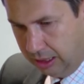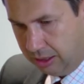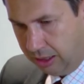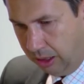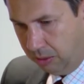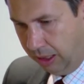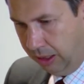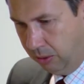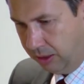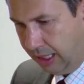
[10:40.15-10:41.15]
So they
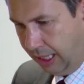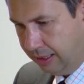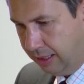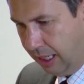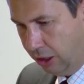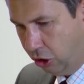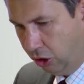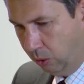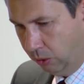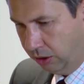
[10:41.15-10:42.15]
looked at
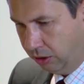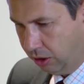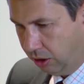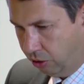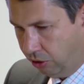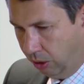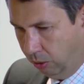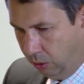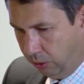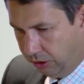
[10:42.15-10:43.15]
detention orders,
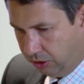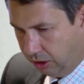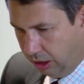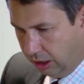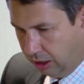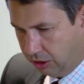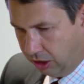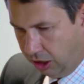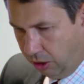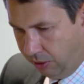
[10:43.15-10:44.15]
control orders,
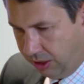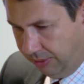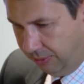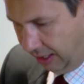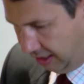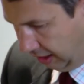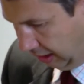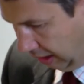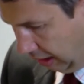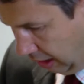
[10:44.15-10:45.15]
security vetting,